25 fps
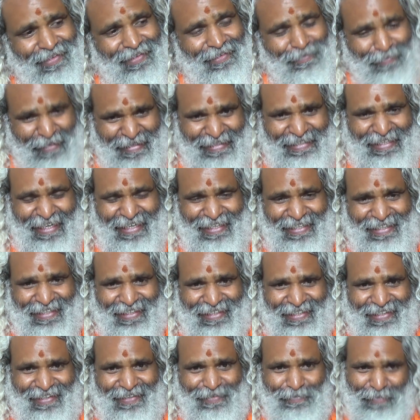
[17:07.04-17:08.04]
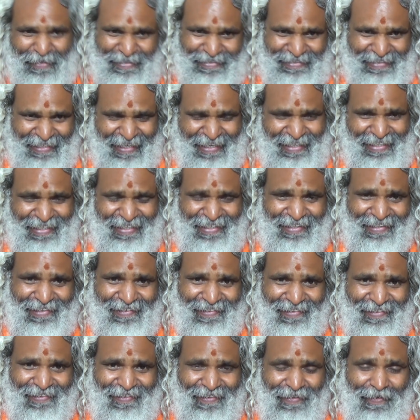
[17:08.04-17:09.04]
mentally, physically,
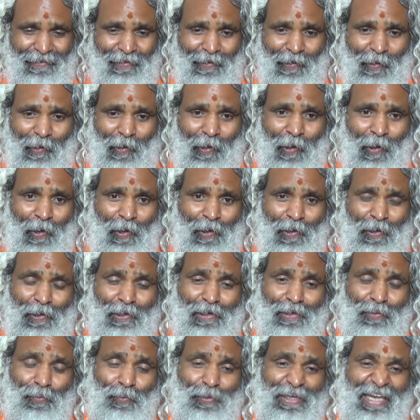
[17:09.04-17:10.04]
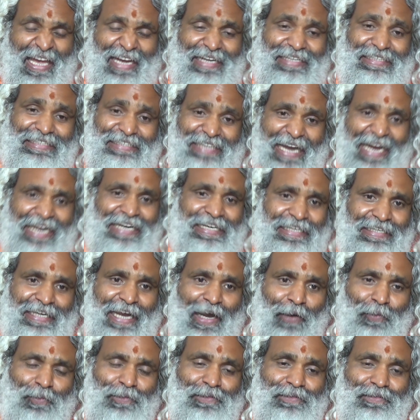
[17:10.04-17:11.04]
or we are tied
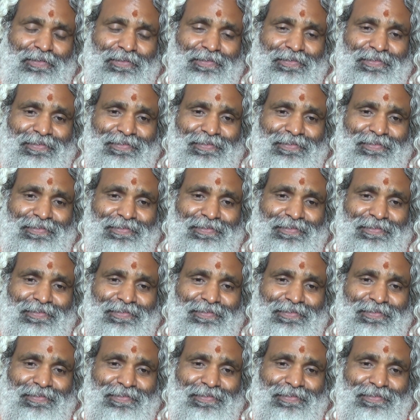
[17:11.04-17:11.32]
down.